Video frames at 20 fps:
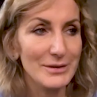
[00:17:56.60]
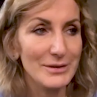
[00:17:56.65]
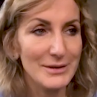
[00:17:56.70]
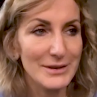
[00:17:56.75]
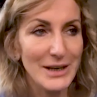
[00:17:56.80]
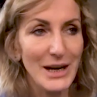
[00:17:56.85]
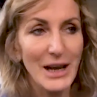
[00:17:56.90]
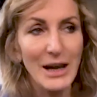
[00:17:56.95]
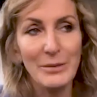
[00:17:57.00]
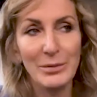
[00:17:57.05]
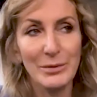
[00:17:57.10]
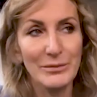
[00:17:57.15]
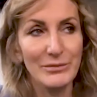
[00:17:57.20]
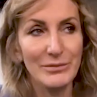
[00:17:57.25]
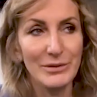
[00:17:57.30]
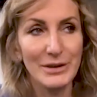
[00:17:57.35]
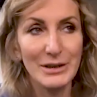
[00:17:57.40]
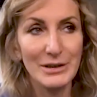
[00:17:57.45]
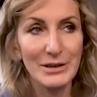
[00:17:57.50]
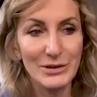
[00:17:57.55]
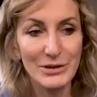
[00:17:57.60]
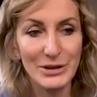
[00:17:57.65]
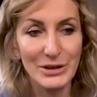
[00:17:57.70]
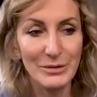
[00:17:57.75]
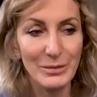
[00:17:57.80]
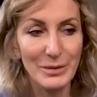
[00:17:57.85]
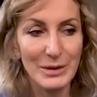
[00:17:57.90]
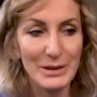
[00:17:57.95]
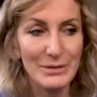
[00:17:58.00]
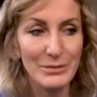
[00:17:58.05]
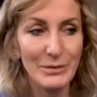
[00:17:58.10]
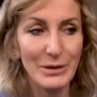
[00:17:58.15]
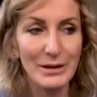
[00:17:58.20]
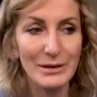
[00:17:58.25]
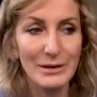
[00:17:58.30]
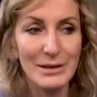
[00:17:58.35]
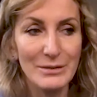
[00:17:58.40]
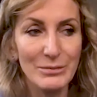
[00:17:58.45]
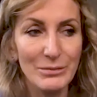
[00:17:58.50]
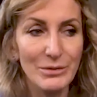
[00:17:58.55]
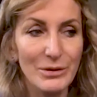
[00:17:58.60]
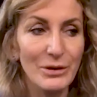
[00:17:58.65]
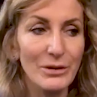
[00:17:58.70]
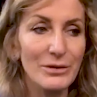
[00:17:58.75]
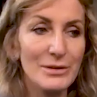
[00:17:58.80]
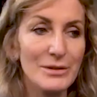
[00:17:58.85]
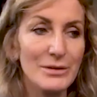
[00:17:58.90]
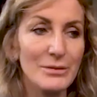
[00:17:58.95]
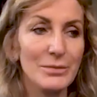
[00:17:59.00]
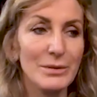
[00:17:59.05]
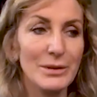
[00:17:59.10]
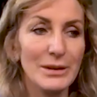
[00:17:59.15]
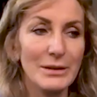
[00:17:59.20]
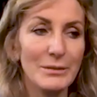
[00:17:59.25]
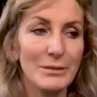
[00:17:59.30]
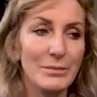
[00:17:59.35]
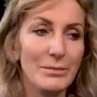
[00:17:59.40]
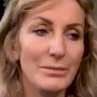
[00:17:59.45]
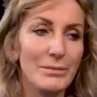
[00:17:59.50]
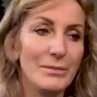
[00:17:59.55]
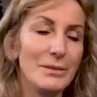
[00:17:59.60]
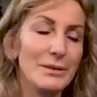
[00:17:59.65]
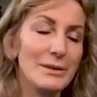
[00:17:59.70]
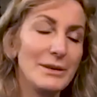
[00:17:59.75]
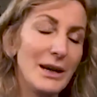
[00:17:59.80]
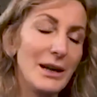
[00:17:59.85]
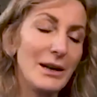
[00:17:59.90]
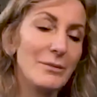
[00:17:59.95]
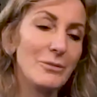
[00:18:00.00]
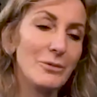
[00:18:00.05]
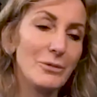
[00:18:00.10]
type of leadership as well. This would also be a time